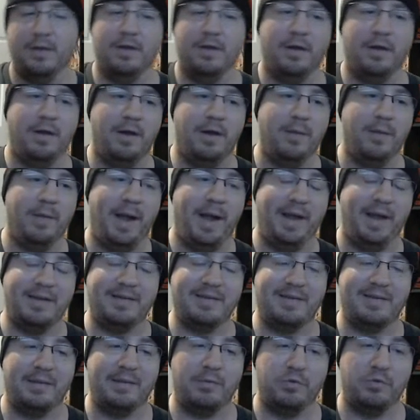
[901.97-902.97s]
I can
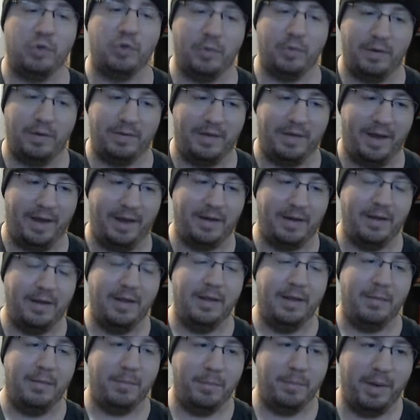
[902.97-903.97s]
see them doing that.
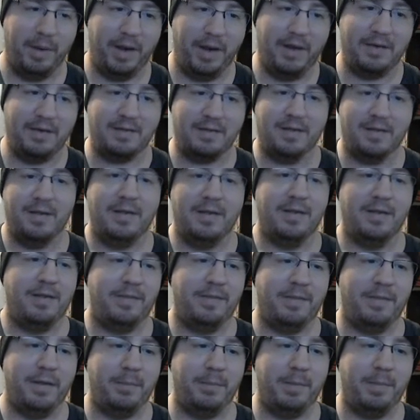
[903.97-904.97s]
But
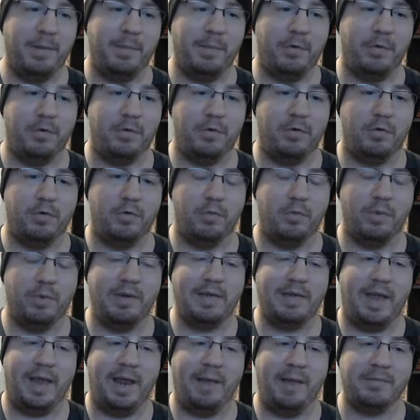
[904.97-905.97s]
people, when
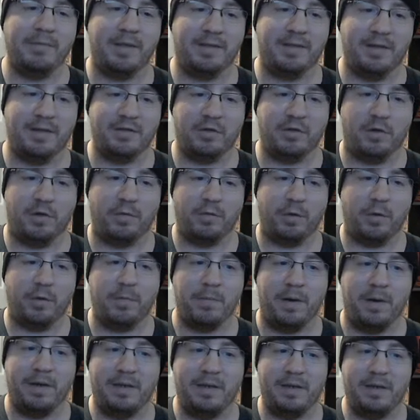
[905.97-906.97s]
games like this start throwing
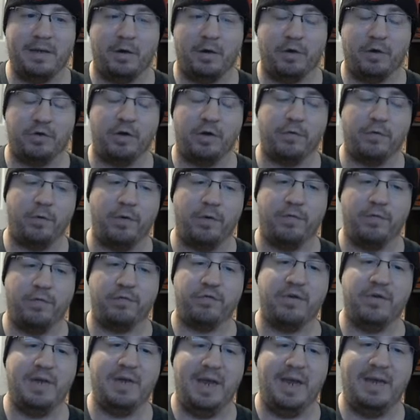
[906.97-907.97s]
money or start throwing
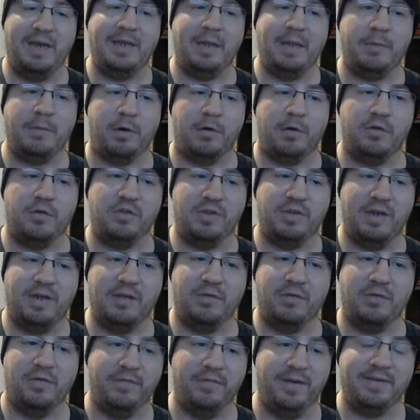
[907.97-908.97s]
free in-game currency
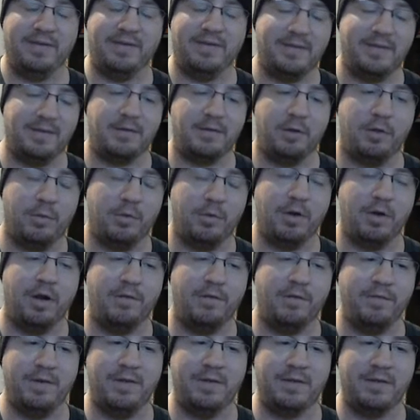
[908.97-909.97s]
into events like this a little more
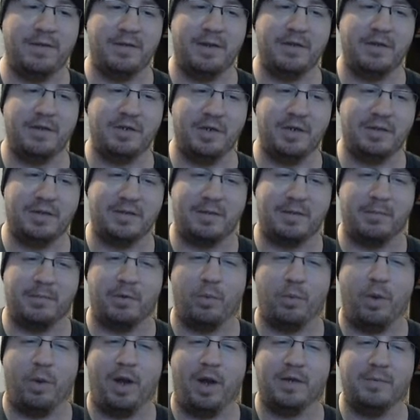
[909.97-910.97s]
often and such, it's something to
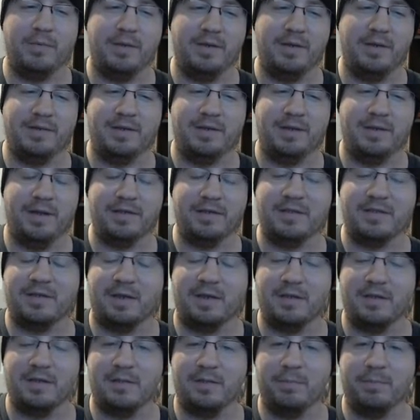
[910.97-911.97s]
watch because it does
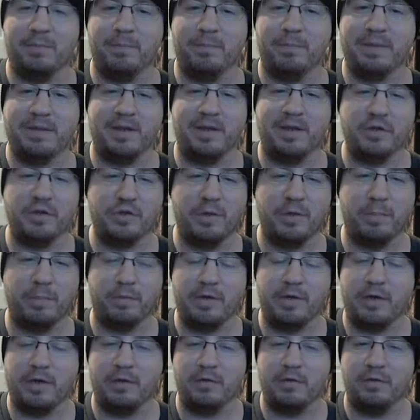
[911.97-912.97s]
potentially
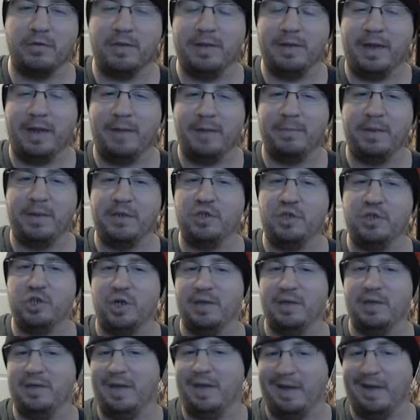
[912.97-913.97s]
preclude the game being
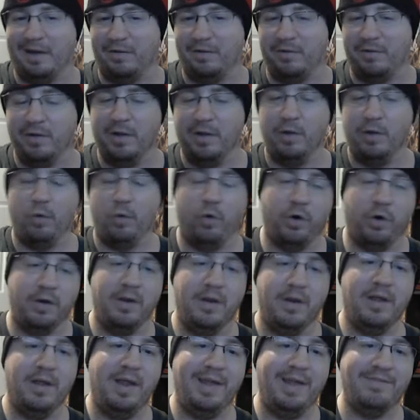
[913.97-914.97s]
shut down or
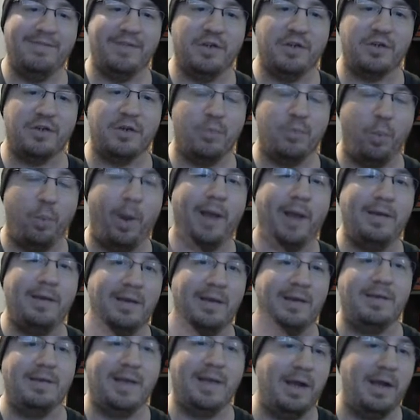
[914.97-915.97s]
eventually
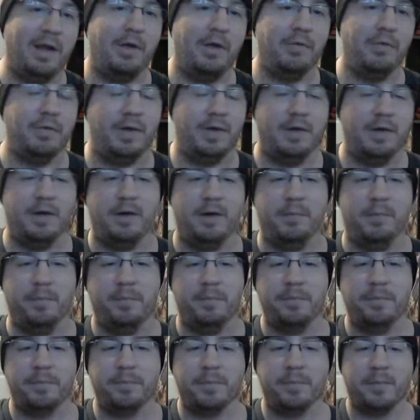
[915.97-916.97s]
winding down.
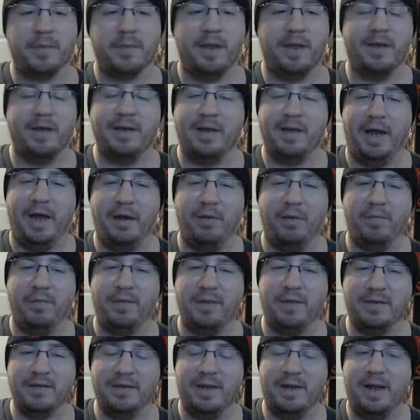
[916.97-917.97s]
Again, I don't
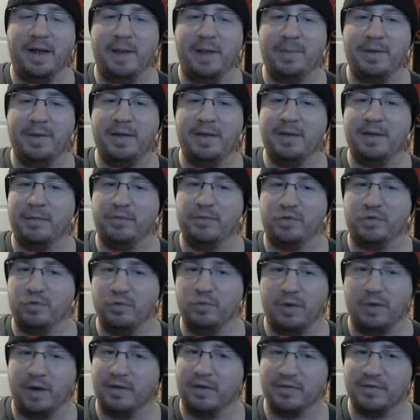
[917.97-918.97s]
think that's going to happen anytime
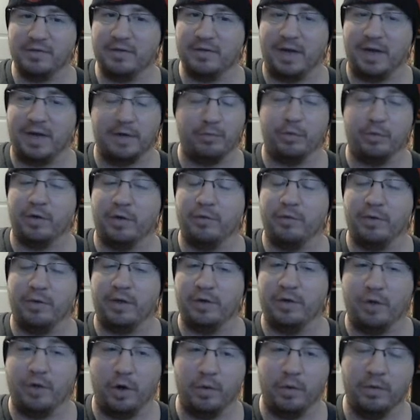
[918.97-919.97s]
soon, honestly. I really, really
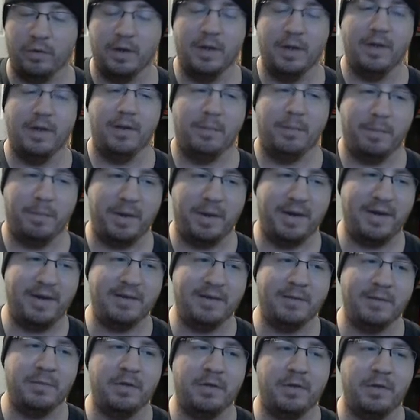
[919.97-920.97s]
don't. But it's
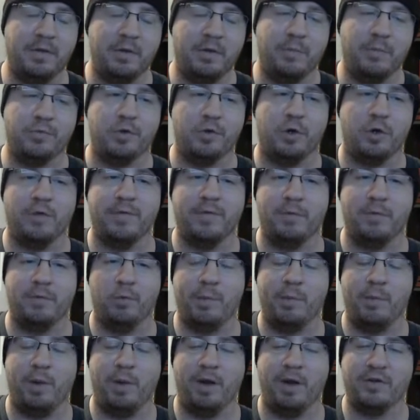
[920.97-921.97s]
something to observe, and we'll
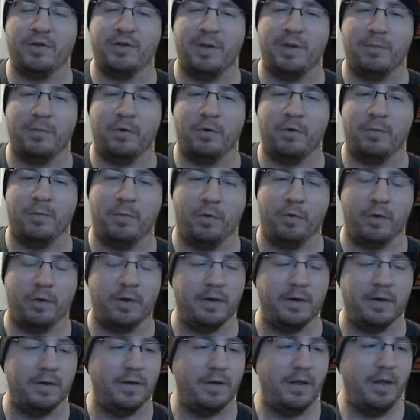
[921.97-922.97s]
be watching that more and more,
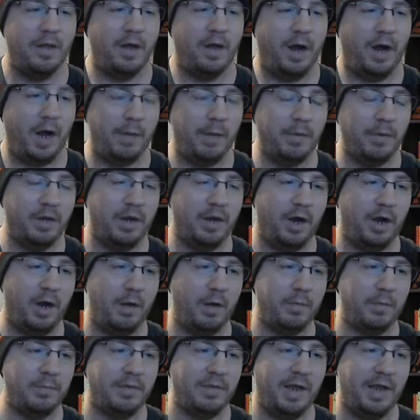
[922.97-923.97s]
and
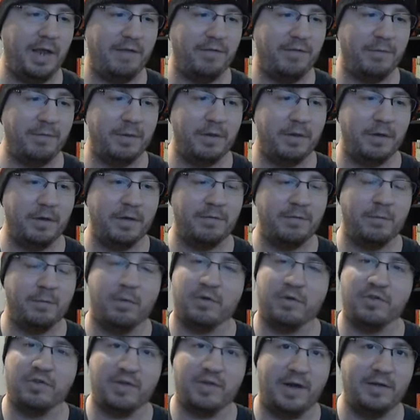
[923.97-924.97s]
I'll definitely be looking for
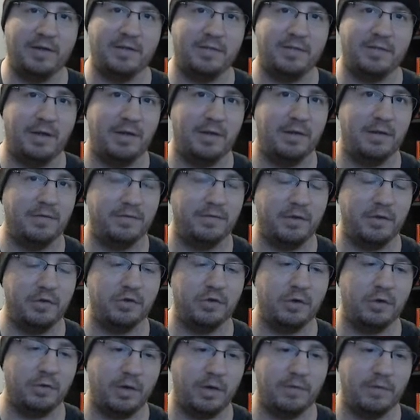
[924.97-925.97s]
more signs of it in the
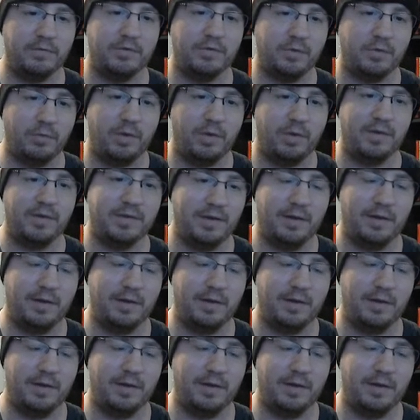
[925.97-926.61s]
future as to what's going to